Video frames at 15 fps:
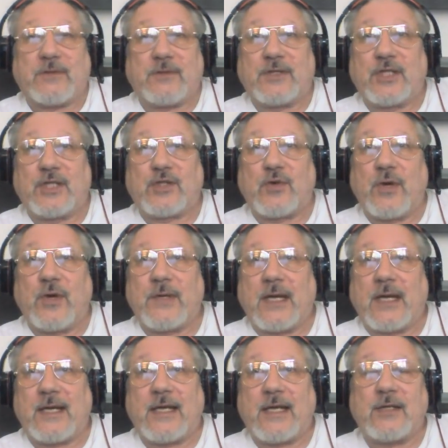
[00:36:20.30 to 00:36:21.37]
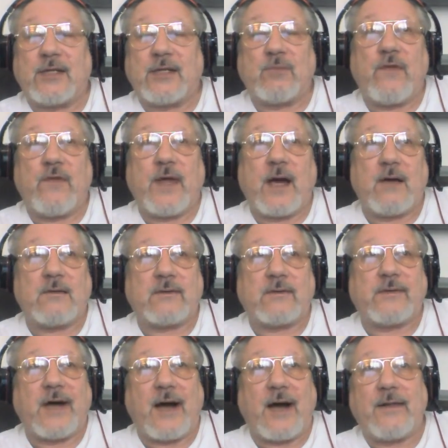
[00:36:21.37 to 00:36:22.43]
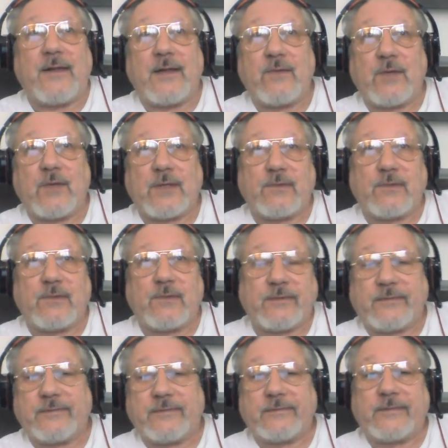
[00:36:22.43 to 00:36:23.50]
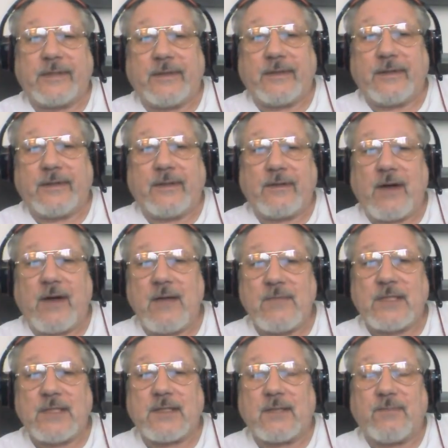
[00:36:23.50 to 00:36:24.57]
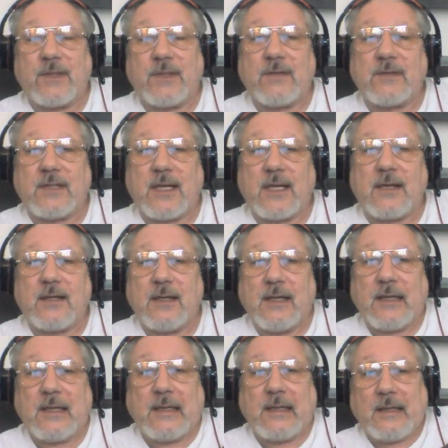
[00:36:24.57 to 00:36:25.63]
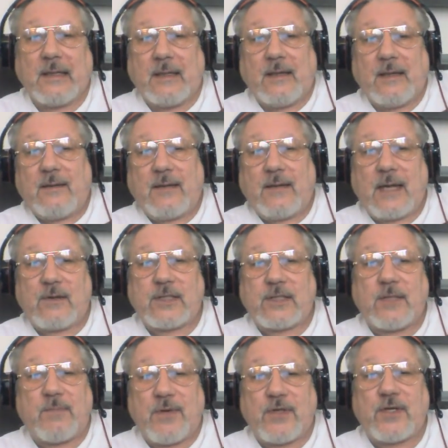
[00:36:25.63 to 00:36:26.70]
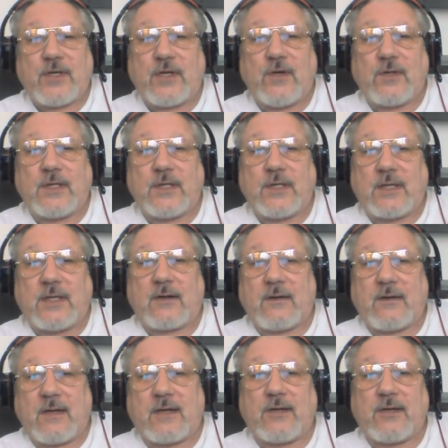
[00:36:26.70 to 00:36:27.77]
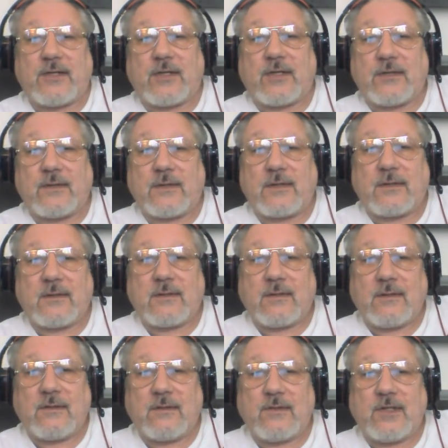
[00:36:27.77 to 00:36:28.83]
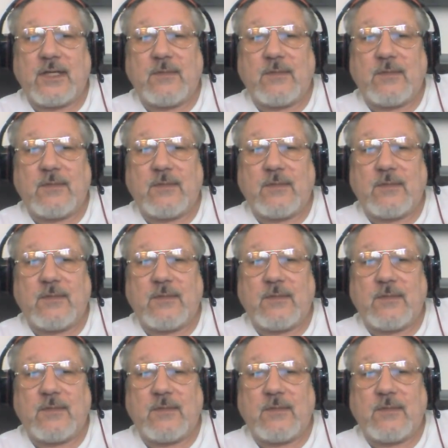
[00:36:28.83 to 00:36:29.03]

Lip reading: destroyed, killed more of their own kind than what the Romans did, because they also persecuted the Christians. You see,